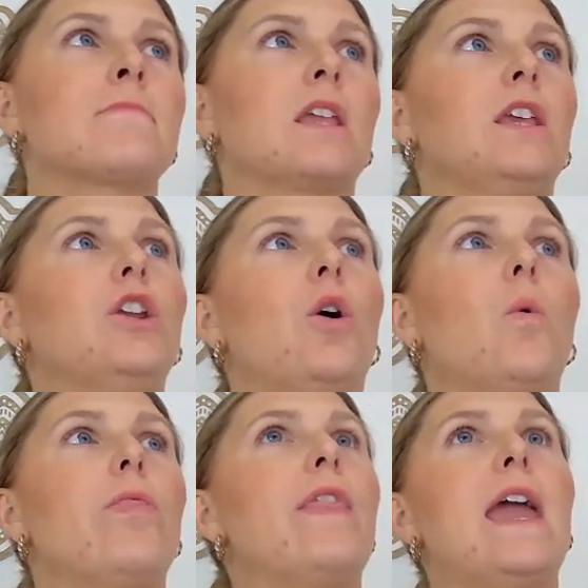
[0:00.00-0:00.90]

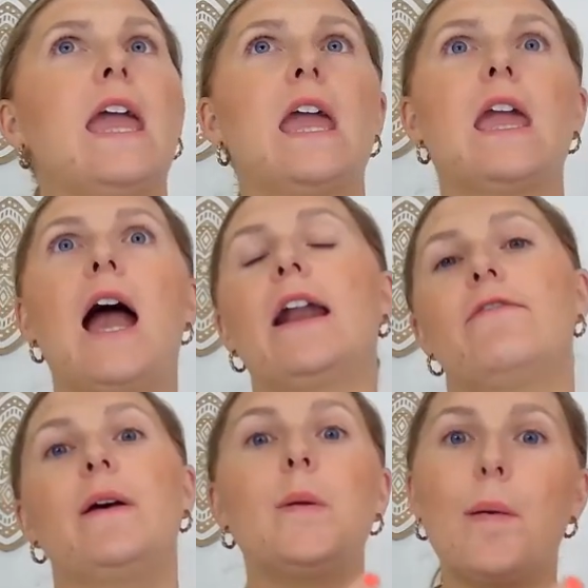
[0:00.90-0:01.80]
they had a
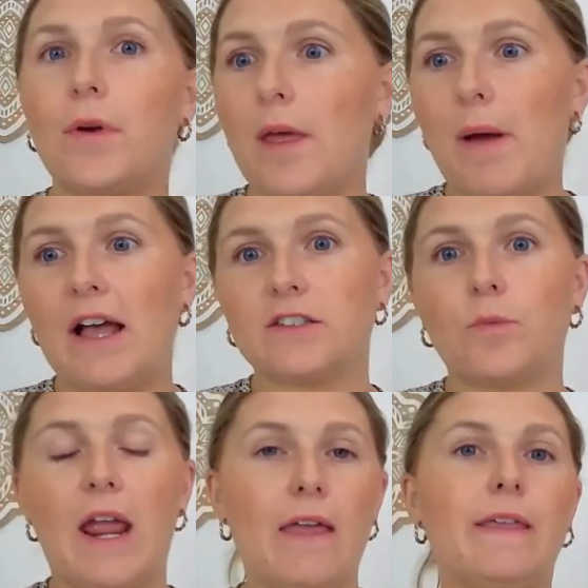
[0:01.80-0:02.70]
family member that passed
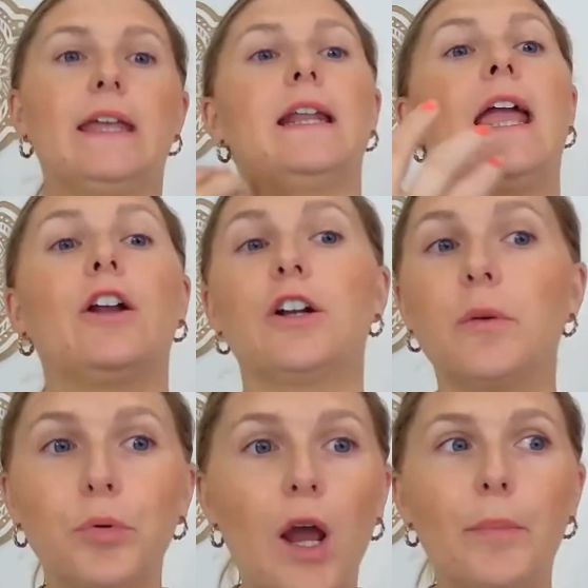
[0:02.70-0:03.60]
away and they inherited a
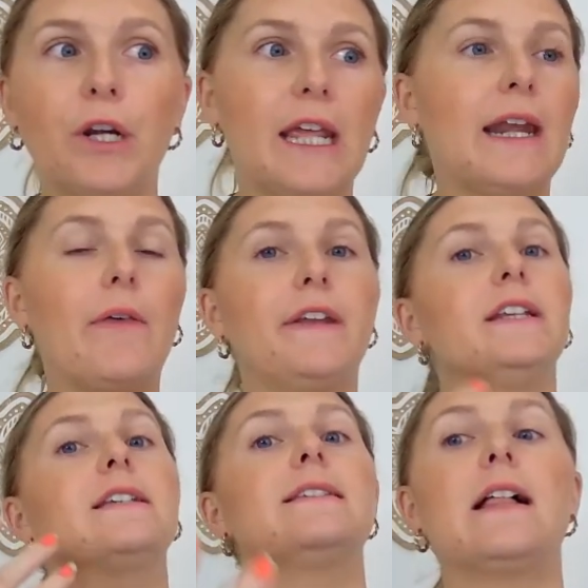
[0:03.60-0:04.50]
property and now they need
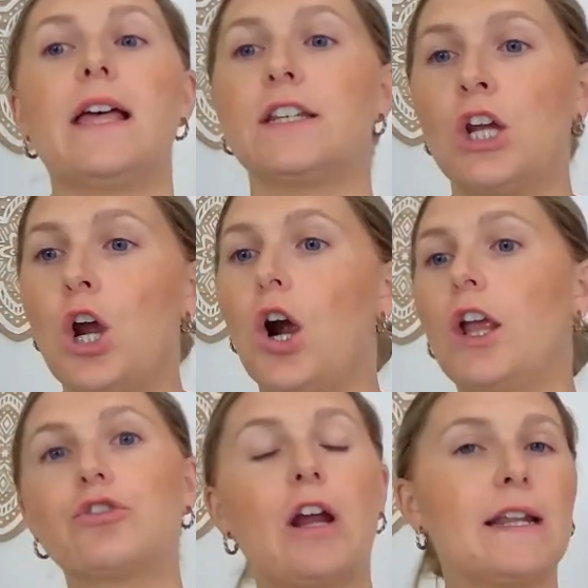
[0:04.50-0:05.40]
to sell it. Are
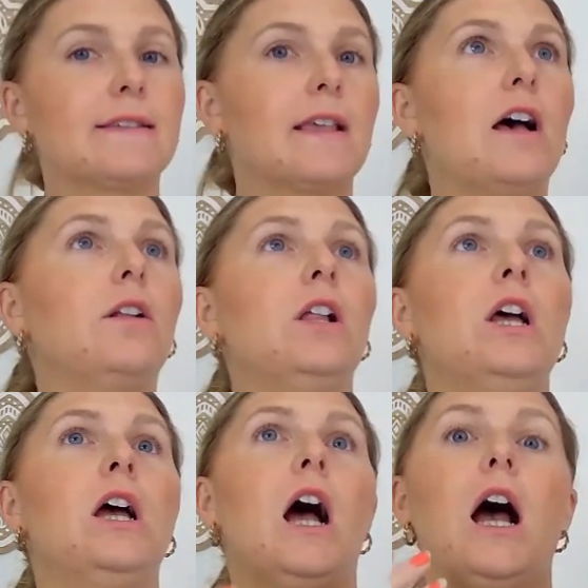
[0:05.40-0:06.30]
you trying to sell
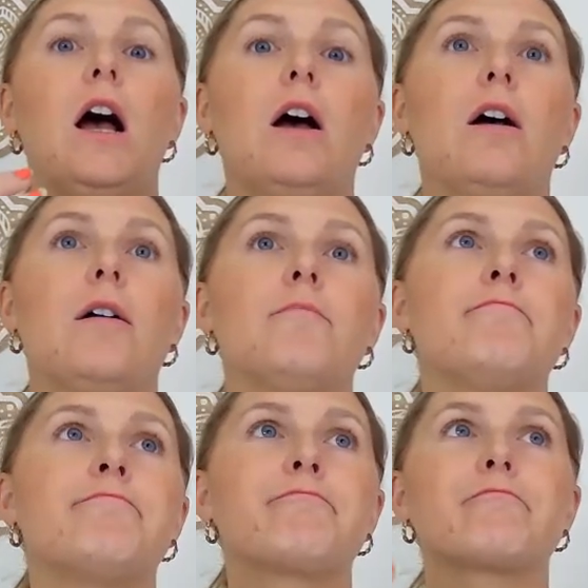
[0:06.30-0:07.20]

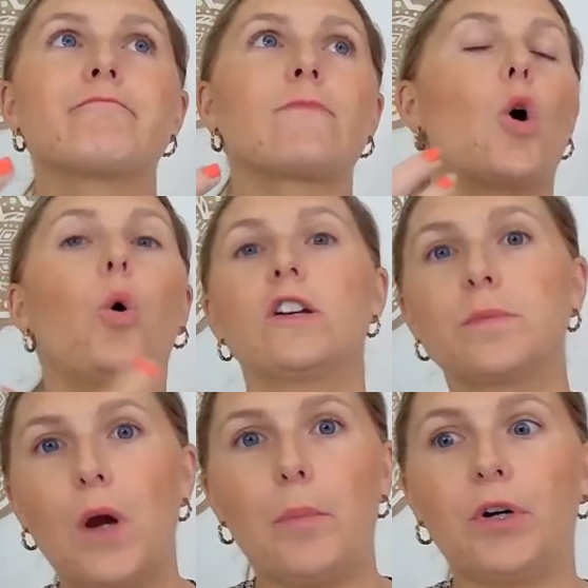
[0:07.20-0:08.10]
horse
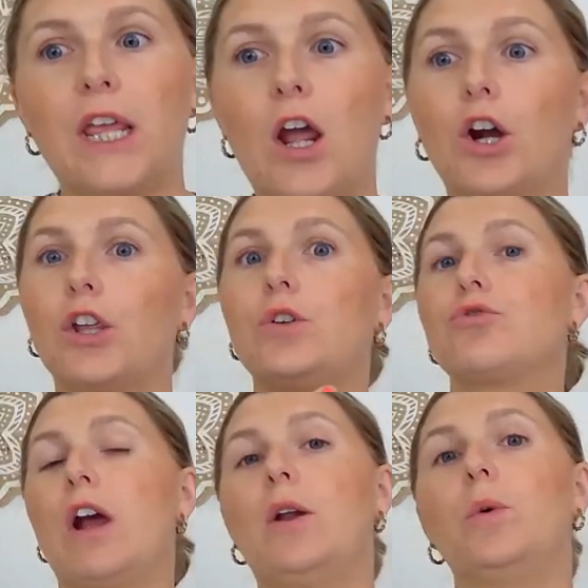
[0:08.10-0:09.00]
property? Are you
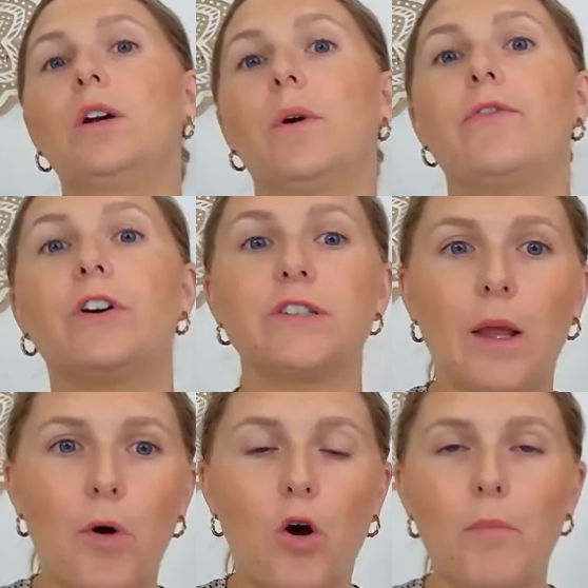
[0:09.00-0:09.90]
trying to work with
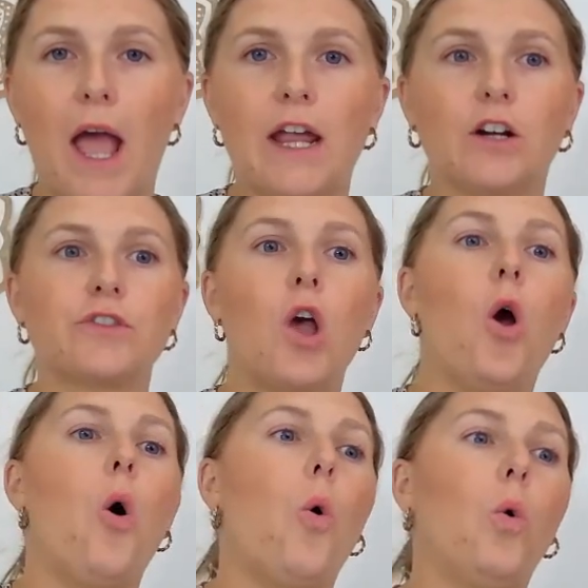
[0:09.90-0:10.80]
first-time home buyers
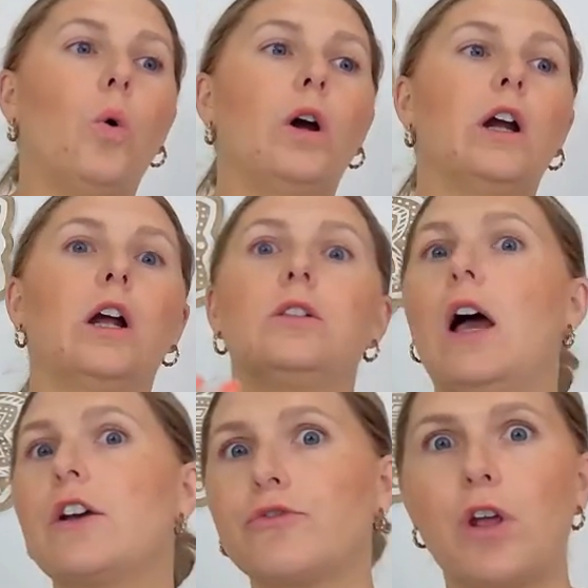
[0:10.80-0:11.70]
or luxury